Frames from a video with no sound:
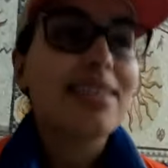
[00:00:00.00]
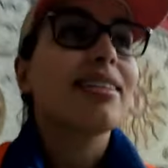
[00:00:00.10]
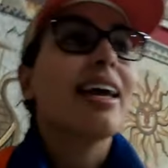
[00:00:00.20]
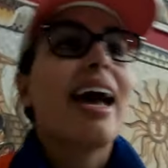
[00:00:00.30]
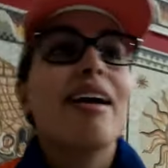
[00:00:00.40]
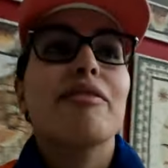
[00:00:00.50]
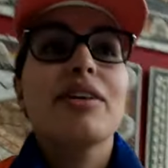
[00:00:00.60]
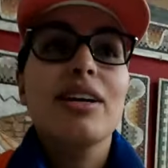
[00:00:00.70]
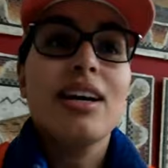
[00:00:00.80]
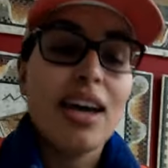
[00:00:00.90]
is that they have
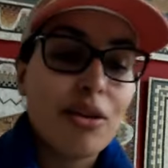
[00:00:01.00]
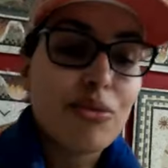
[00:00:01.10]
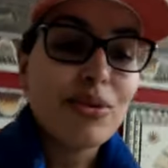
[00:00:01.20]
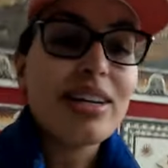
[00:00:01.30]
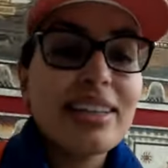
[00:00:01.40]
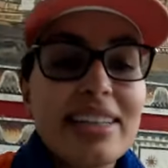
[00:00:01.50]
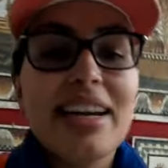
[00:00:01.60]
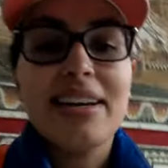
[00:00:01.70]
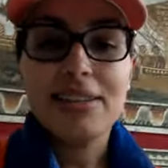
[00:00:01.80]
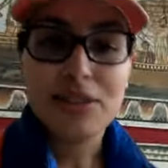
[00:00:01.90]
a really
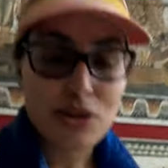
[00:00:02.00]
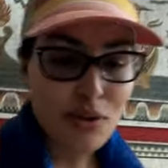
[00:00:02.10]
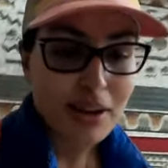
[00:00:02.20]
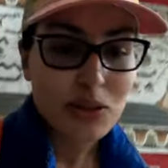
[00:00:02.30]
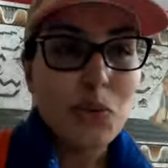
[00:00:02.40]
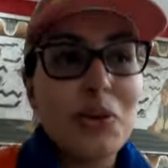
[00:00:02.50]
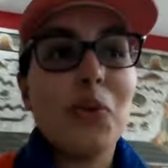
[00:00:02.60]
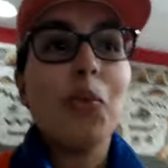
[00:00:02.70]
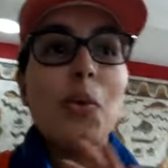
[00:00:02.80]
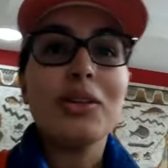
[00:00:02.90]
nice terrace with a
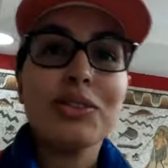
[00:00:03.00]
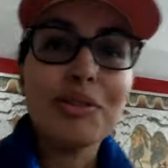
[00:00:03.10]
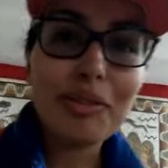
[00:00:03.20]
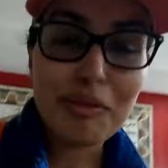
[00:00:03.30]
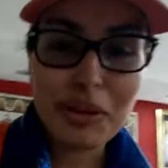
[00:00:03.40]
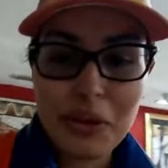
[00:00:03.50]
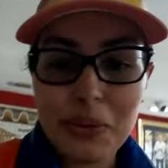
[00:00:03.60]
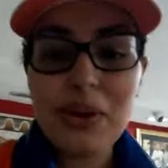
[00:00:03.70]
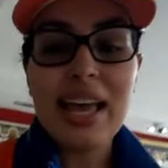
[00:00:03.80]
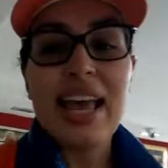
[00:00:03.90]
wonderful
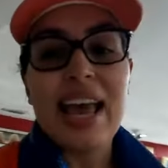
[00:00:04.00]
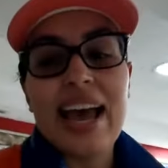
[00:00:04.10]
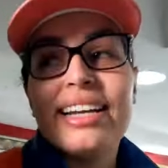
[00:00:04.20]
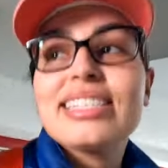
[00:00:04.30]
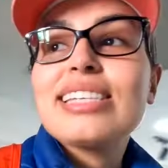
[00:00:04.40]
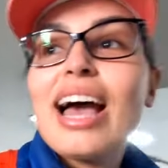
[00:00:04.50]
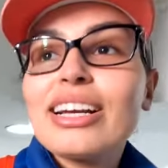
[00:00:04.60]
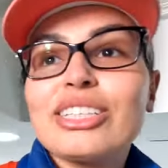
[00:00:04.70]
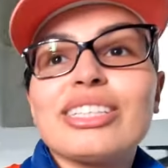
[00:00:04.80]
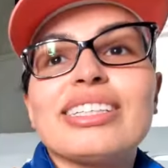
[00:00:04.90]
view, and it's
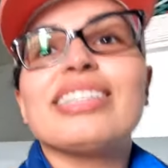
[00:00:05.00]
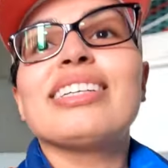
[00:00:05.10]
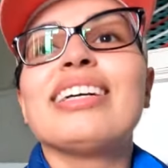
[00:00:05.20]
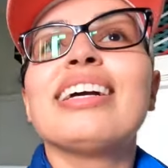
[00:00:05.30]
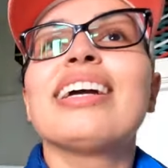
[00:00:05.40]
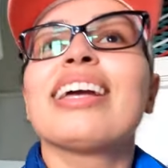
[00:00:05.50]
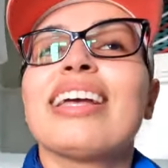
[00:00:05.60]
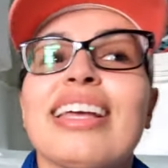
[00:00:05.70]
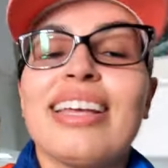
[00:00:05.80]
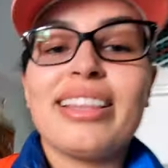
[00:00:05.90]
actually
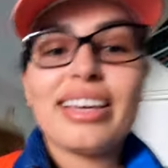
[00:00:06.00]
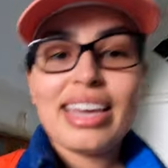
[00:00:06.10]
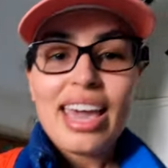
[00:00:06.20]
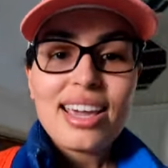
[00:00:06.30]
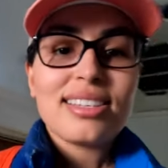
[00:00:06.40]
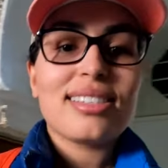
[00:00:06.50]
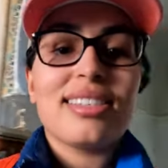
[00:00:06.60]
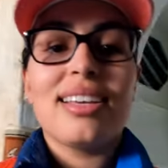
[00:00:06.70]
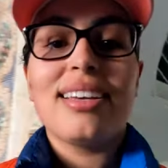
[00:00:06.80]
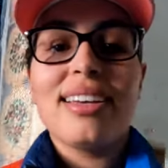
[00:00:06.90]
the case
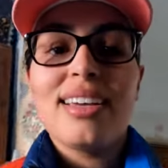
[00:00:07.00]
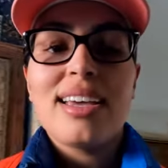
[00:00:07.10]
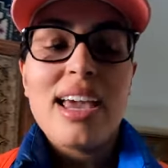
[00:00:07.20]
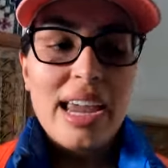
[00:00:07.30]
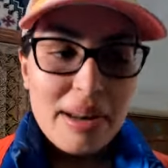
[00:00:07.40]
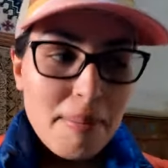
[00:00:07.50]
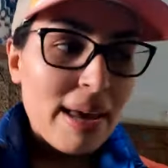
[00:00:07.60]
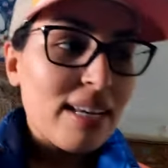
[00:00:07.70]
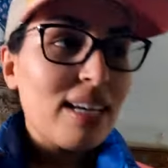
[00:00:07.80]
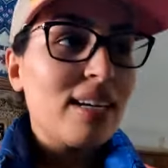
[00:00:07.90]
in
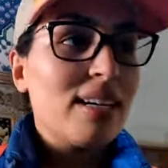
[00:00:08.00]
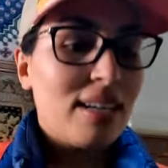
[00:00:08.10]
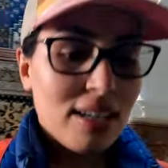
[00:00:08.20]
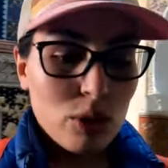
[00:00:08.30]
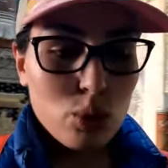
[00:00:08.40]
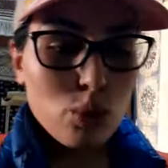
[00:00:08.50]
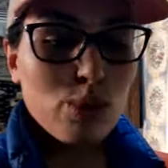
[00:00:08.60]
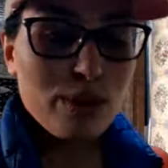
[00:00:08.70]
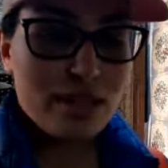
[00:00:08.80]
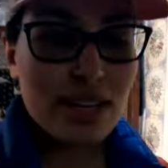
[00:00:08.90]
many
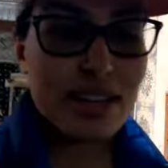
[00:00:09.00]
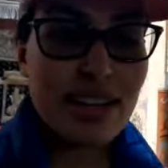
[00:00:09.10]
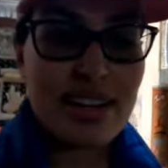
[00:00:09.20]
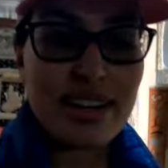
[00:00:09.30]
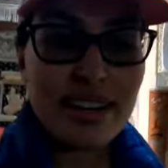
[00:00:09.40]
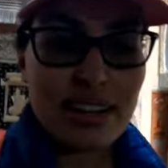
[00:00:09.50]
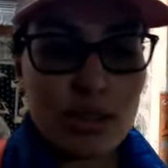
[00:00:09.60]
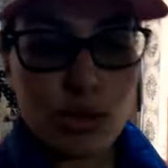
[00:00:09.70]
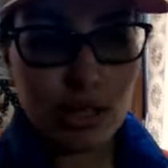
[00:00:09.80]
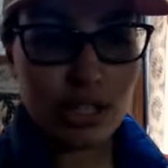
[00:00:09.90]
stores here in uh,
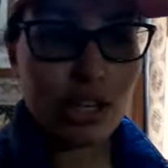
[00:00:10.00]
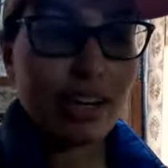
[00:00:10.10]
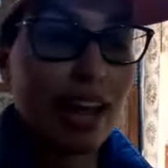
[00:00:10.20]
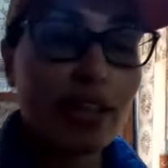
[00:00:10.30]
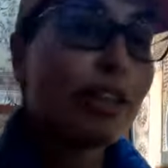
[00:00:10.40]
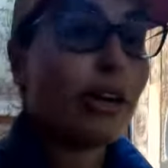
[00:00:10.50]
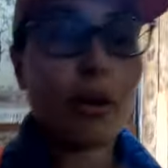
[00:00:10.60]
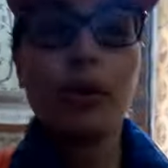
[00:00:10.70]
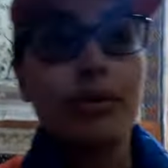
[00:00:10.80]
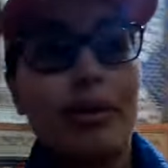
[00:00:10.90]
in Tunisia, and actually
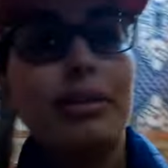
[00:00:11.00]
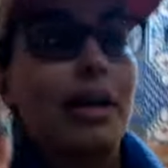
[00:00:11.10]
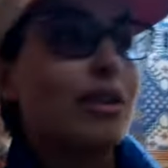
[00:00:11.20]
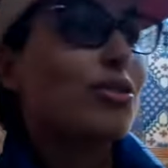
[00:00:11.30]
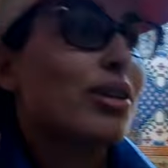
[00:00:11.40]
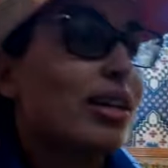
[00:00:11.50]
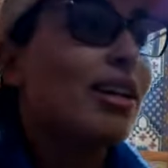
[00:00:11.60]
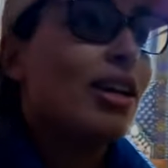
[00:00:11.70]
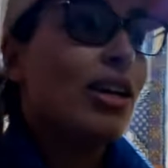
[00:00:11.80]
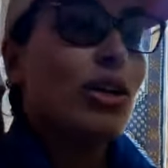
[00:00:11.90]
all around the country.
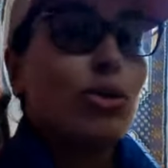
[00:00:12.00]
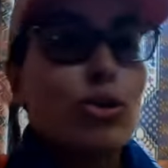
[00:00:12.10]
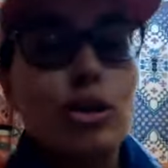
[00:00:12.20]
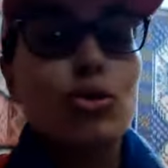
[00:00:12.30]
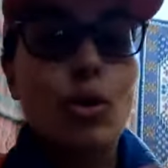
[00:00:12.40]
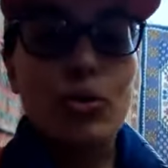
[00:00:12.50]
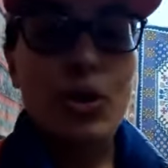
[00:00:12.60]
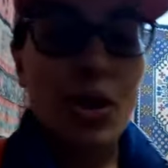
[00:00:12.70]
You just don't